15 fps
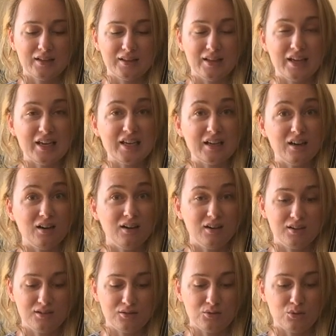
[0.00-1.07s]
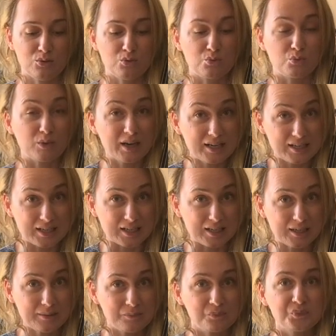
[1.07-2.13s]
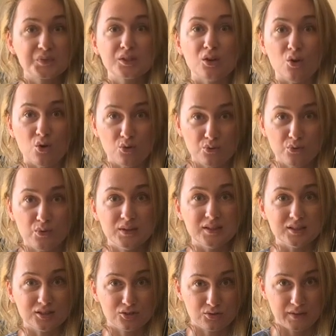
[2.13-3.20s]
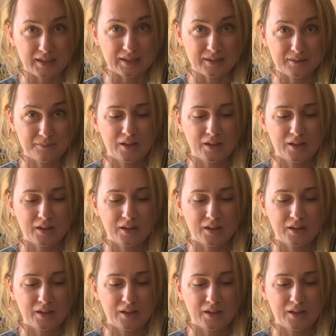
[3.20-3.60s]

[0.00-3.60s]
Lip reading: they are already off the string.